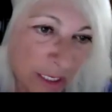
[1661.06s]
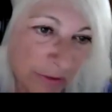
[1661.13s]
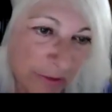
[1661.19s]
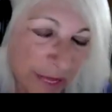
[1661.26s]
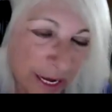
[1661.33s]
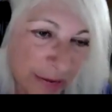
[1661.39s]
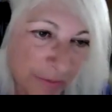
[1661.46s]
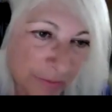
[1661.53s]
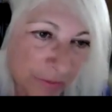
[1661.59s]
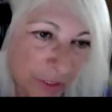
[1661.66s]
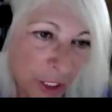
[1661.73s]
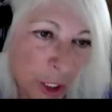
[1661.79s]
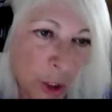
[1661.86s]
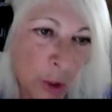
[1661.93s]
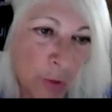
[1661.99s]
them.
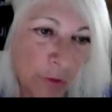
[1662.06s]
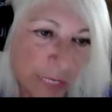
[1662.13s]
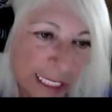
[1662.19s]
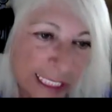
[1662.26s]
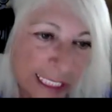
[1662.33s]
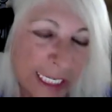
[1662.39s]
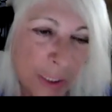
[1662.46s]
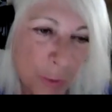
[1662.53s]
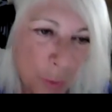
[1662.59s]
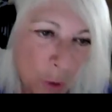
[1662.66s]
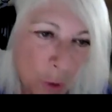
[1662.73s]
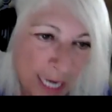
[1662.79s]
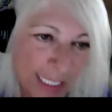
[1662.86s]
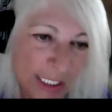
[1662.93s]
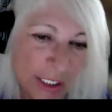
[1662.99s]
You really
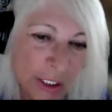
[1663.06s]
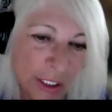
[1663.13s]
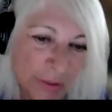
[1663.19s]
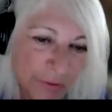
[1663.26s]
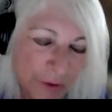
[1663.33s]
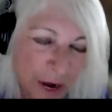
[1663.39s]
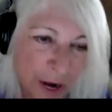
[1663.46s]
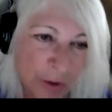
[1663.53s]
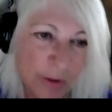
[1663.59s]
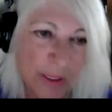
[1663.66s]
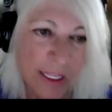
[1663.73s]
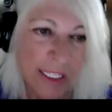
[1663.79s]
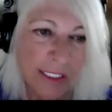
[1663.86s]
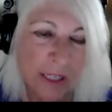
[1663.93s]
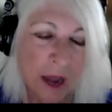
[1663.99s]
want to devote the
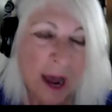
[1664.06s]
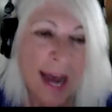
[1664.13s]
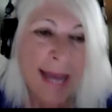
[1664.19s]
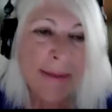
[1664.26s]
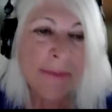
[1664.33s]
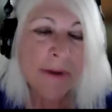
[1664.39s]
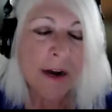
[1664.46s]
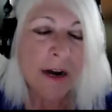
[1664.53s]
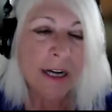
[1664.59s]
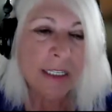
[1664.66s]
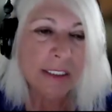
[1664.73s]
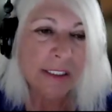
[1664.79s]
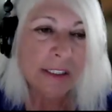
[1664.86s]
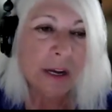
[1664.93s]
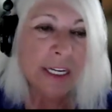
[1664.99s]
time
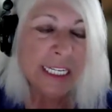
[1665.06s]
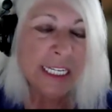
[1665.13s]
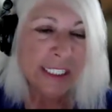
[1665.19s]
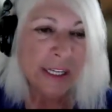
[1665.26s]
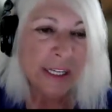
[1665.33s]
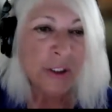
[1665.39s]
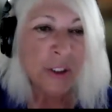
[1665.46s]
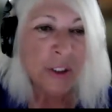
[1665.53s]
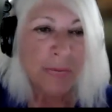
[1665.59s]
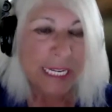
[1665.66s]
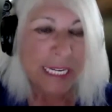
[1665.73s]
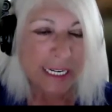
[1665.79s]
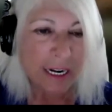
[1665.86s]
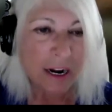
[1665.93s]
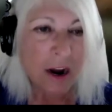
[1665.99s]
in social
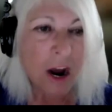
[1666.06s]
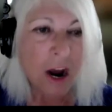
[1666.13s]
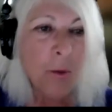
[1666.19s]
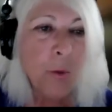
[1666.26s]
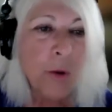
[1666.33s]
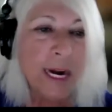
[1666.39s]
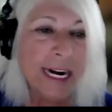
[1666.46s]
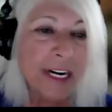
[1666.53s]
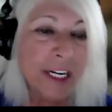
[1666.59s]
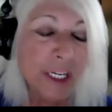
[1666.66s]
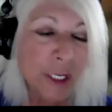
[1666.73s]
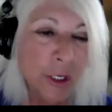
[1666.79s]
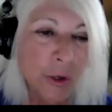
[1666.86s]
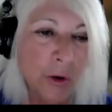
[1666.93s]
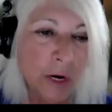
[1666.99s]
media where
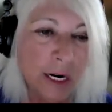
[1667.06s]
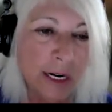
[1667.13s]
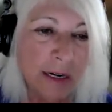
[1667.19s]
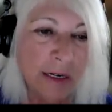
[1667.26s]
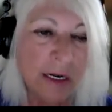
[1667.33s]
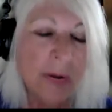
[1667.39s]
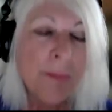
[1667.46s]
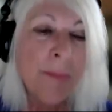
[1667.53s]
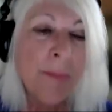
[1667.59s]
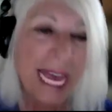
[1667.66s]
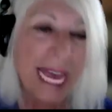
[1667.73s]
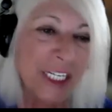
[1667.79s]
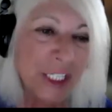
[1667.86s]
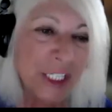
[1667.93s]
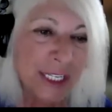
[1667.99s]
your
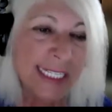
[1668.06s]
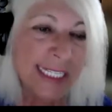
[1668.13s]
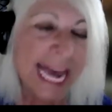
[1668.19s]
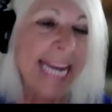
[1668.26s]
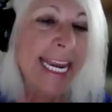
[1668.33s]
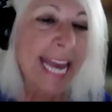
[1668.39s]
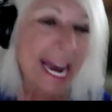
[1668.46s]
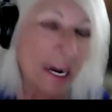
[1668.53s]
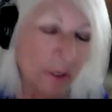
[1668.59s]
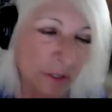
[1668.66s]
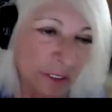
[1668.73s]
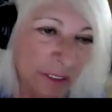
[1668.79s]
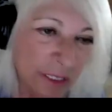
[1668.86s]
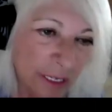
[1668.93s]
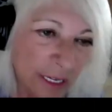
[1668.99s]
patients hang out.
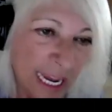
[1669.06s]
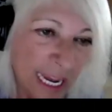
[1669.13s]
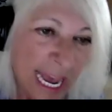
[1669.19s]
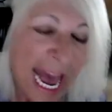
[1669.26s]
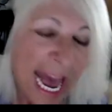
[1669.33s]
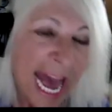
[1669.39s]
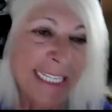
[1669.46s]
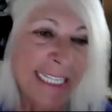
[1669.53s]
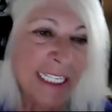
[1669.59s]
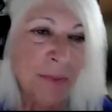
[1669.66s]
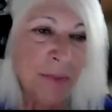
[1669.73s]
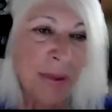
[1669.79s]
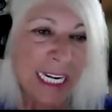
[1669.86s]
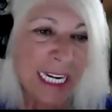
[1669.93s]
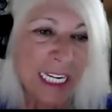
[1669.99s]
And
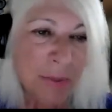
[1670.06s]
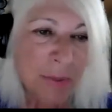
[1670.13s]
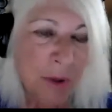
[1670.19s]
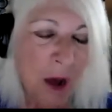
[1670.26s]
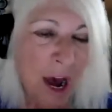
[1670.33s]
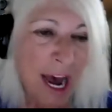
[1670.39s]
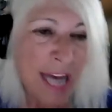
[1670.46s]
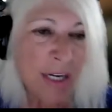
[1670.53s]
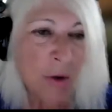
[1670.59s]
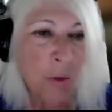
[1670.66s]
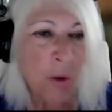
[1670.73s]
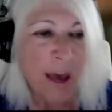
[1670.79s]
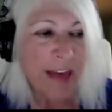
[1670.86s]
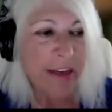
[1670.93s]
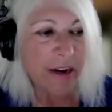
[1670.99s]
depending upon
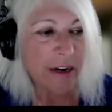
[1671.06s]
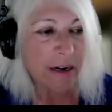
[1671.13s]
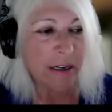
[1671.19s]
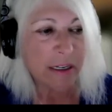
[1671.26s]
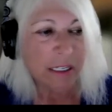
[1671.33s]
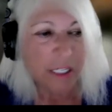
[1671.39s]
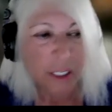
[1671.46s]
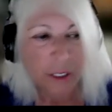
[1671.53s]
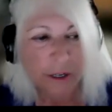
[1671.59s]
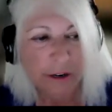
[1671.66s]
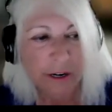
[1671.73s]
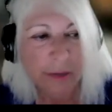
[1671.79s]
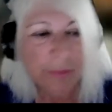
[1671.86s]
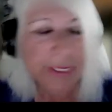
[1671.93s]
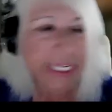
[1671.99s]
whether you're
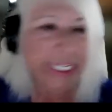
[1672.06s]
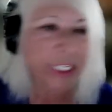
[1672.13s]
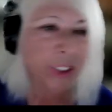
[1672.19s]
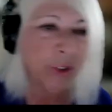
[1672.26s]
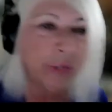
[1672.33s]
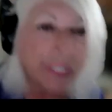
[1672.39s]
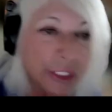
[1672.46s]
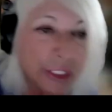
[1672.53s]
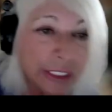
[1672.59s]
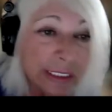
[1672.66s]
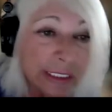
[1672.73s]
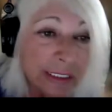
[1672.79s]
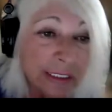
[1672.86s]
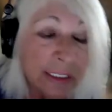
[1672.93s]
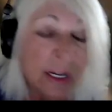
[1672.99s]
a
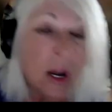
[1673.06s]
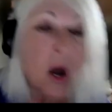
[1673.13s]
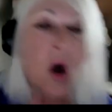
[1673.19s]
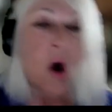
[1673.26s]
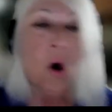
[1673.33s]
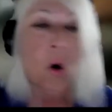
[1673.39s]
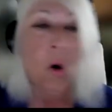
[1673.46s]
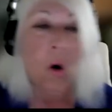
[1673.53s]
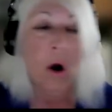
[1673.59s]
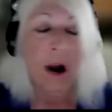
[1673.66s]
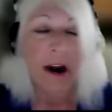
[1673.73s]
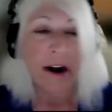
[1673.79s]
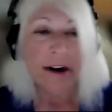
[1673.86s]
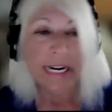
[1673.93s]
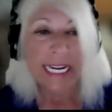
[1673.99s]
pediatrician
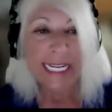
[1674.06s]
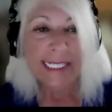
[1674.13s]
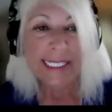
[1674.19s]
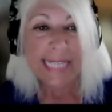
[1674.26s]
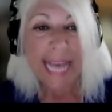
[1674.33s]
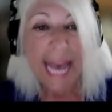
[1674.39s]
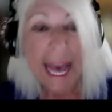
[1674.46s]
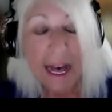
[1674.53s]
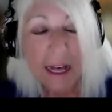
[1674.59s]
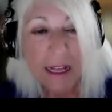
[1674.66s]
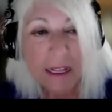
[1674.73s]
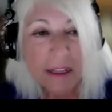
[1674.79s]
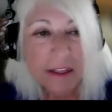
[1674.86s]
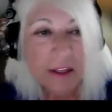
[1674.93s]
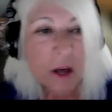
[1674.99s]
or into
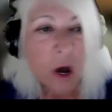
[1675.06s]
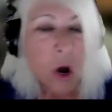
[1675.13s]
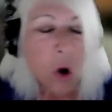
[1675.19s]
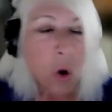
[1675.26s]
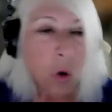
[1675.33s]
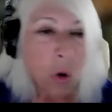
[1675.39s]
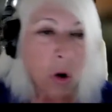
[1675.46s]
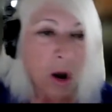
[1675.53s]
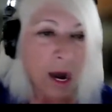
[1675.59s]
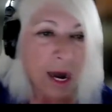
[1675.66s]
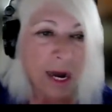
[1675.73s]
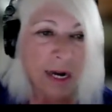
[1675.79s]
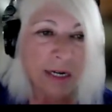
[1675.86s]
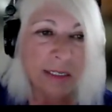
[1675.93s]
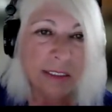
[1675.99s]
health
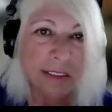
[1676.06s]
or